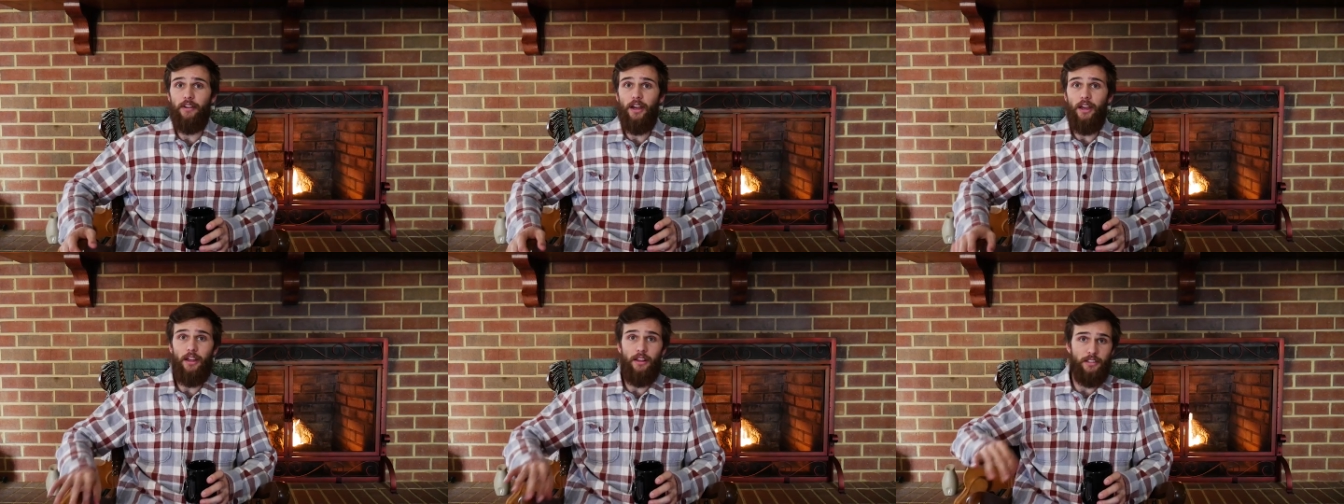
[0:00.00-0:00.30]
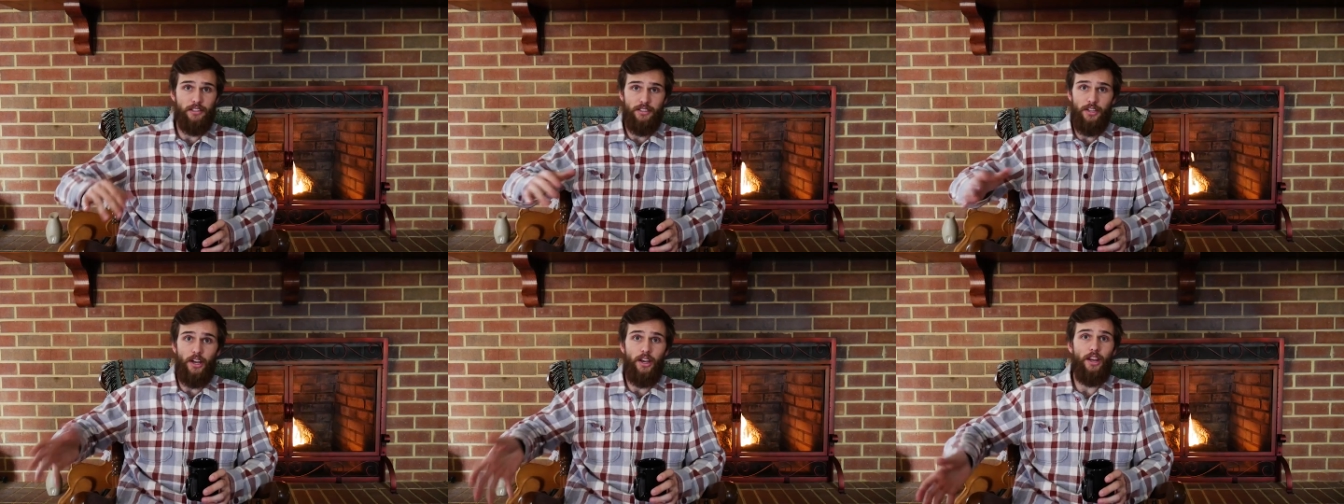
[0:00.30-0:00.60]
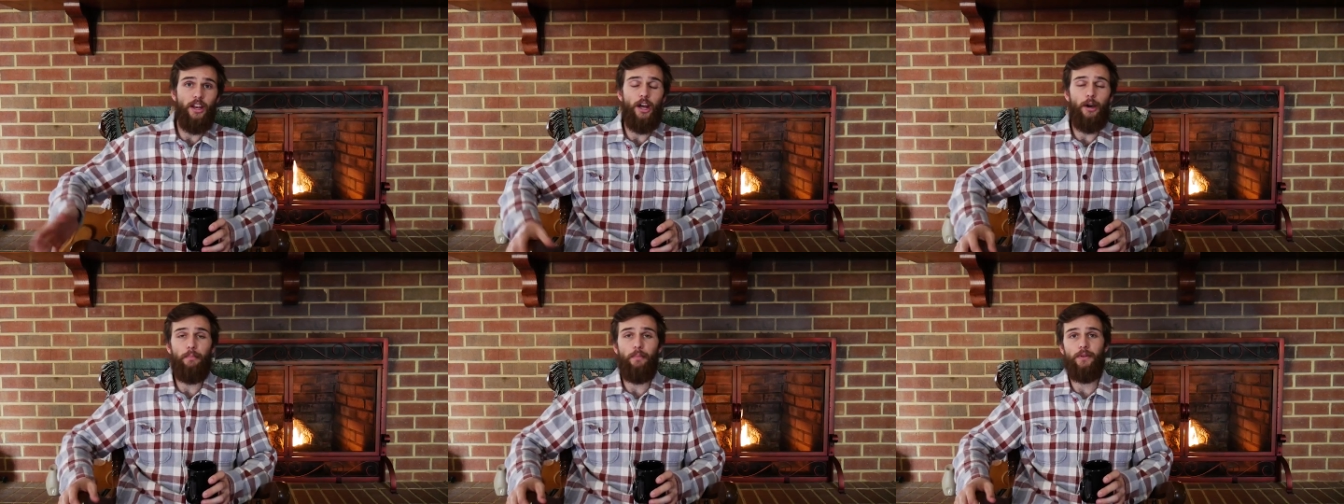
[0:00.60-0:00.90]
I
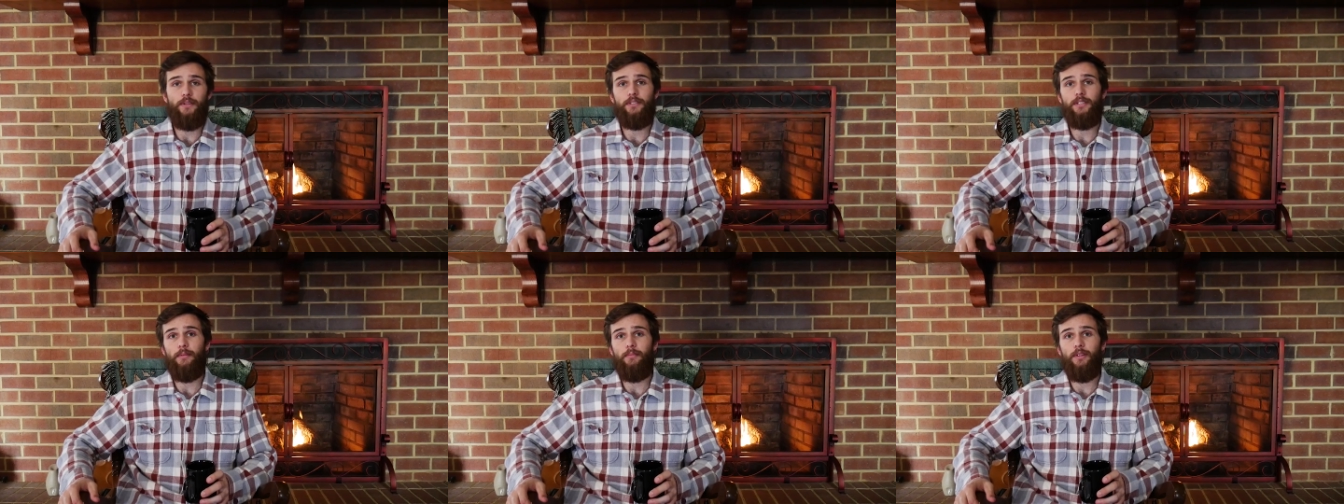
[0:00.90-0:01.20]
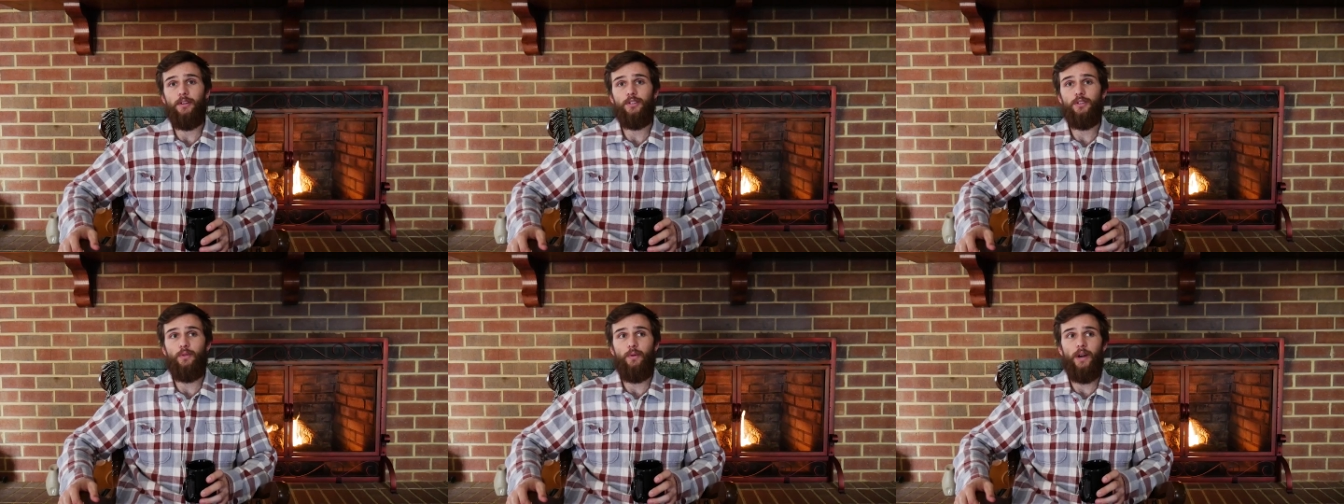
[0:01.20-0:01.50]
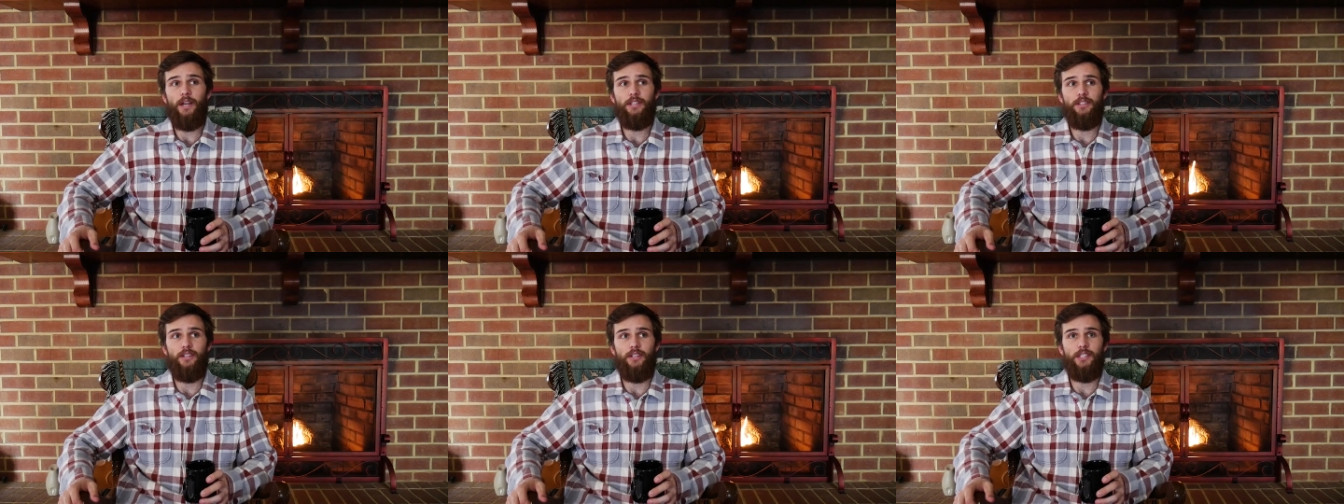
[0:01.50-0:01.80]
studied up on some of those
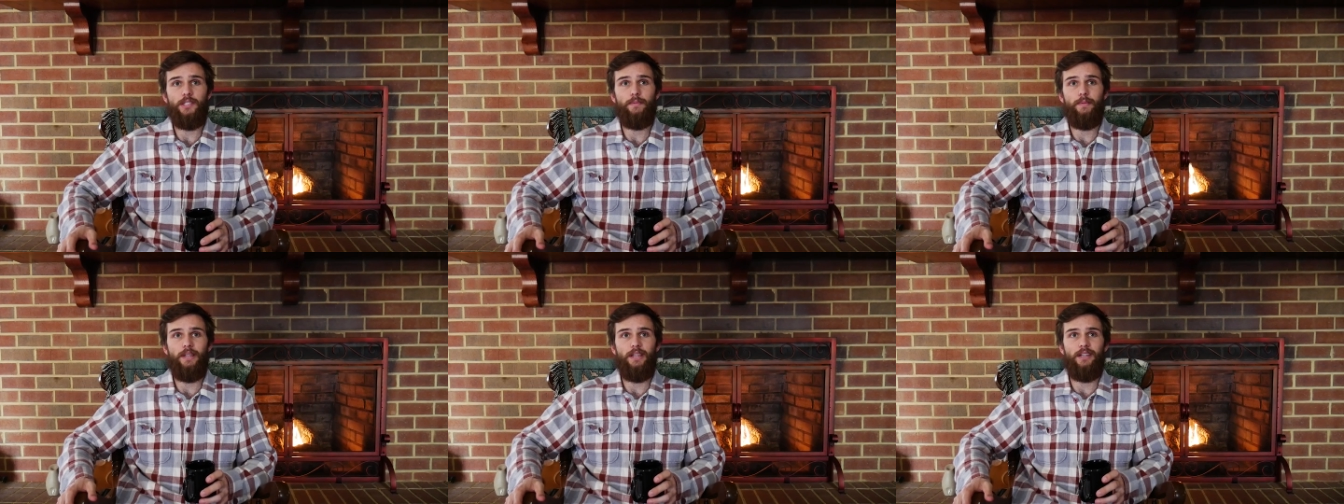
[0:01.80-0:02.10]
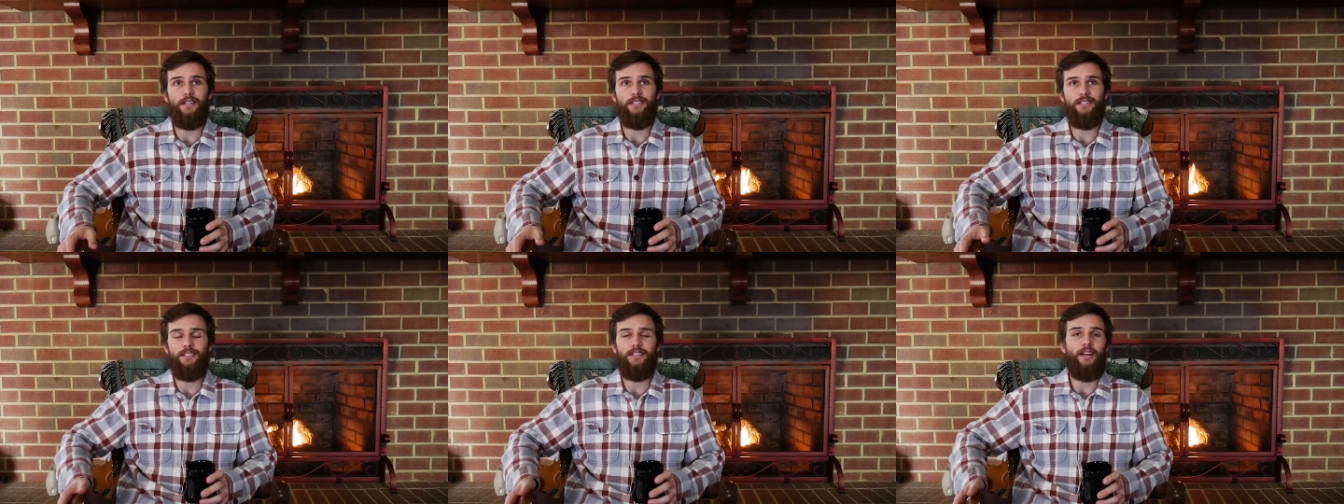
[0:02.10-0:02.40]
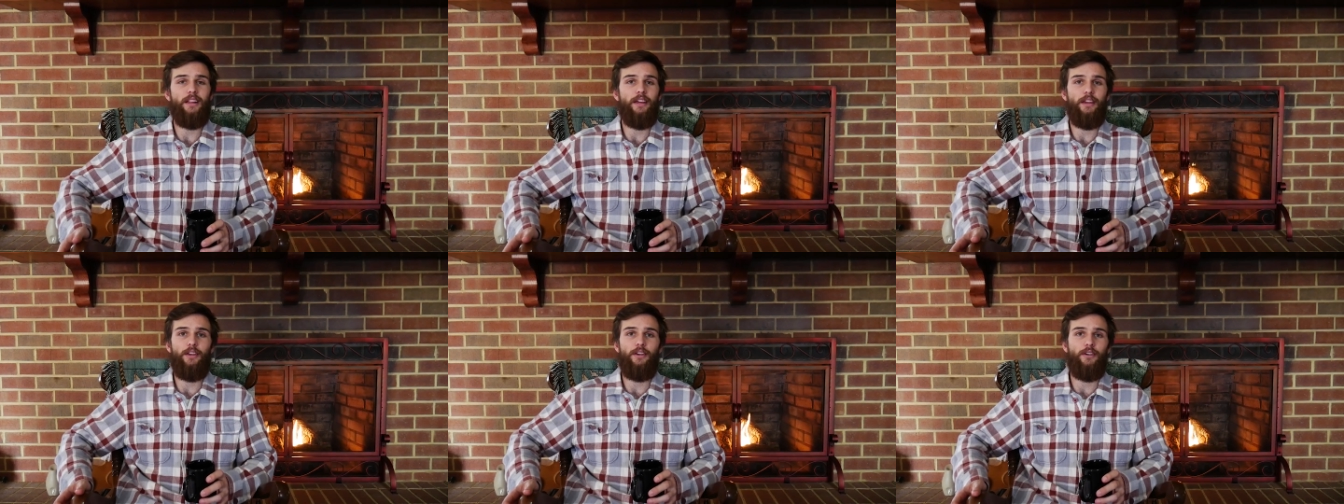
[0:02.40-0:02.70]
questions because it's
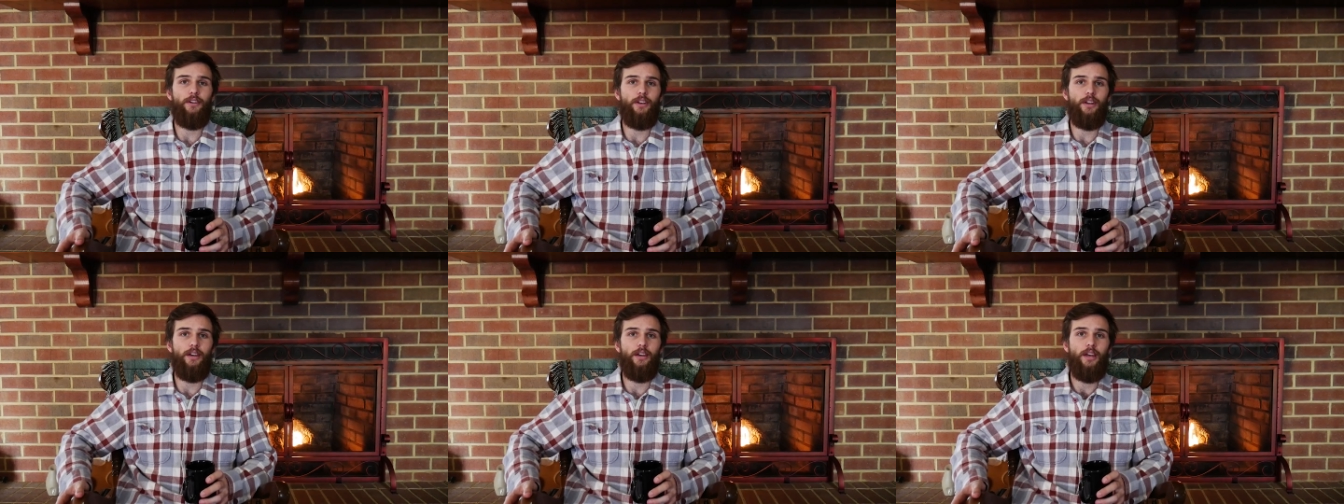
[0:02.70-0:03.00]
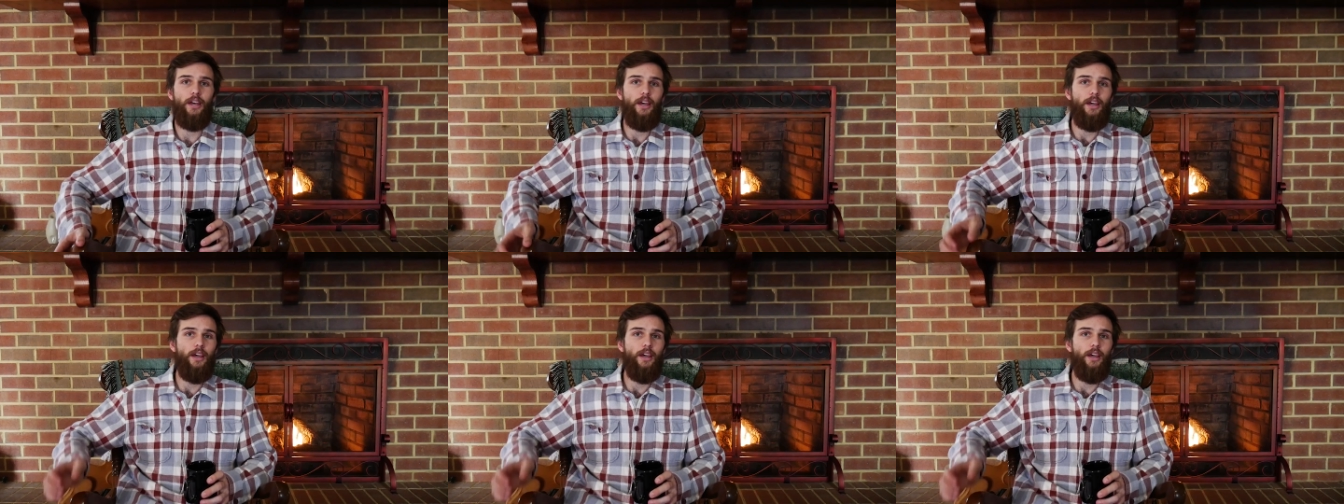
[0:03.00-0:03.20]
not like you're going to